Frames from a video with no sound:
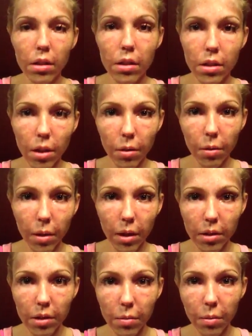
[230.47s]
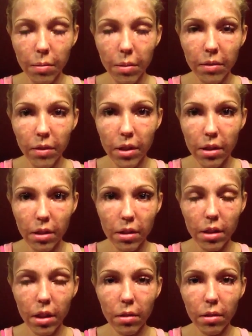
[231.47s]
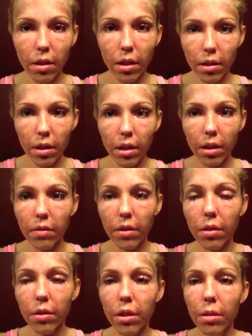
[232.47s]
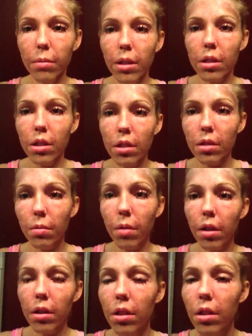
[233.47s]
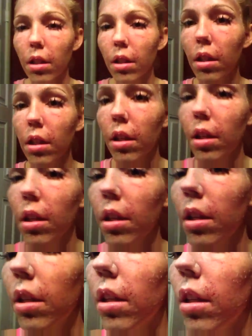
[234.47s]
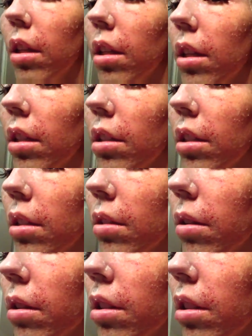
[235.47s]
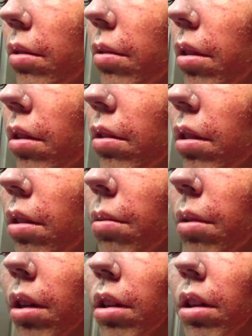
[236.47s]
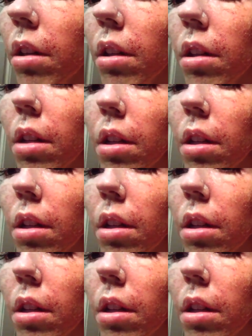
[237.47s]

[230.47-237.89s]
So here's what my face looks like without any of the cream. I just washed it, and I just washed it with only water.